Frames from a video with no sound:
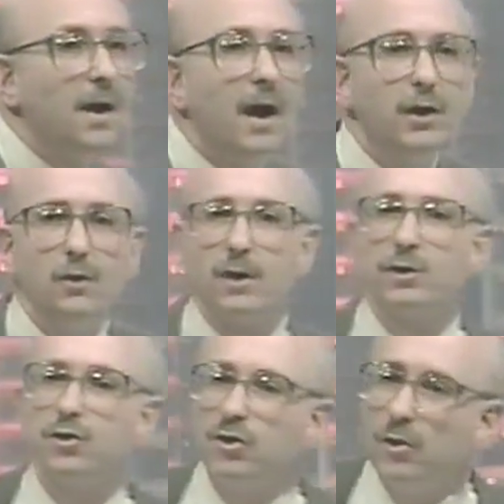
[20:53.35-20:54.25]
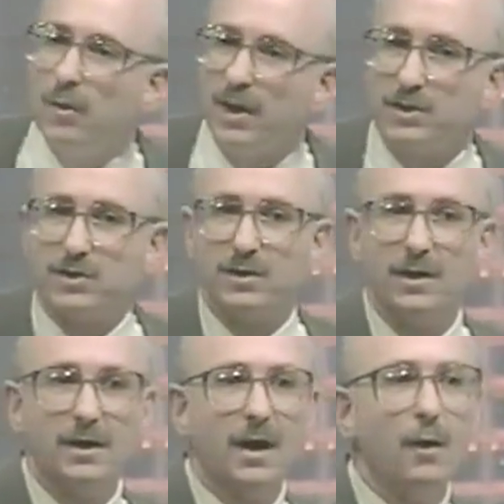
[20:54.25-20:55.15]
uh, you can sue us
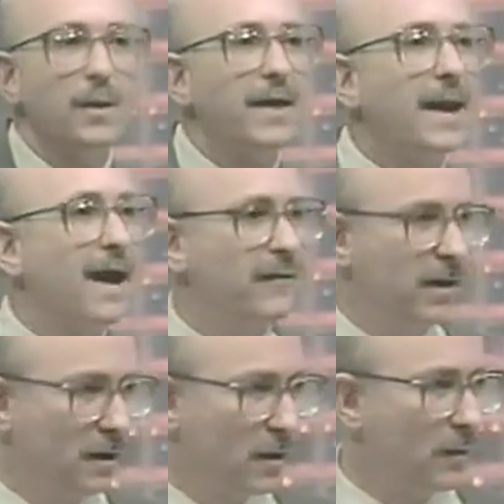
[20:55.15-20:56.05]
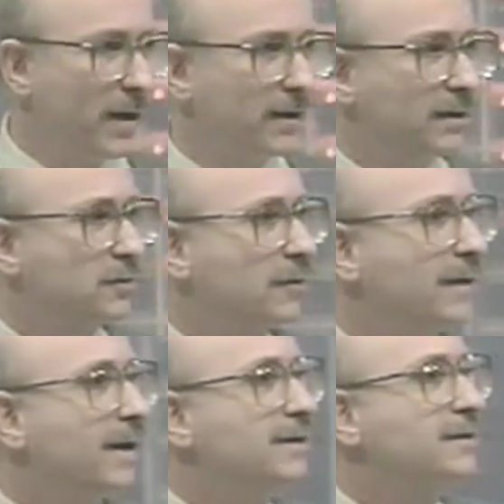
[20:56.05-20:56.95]
uh, without having to go to
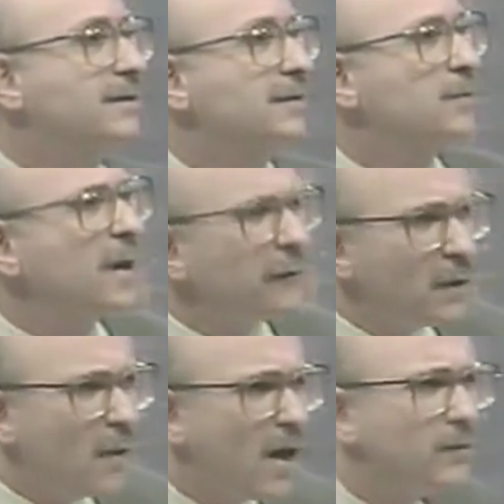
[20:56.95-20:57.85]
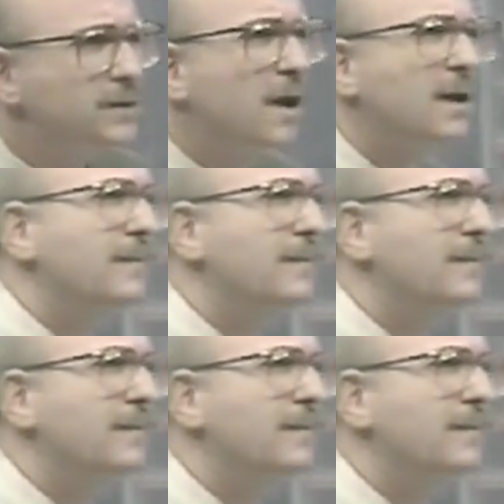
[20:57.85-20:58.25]
regulatory agencies. Whatever you want, we'll talk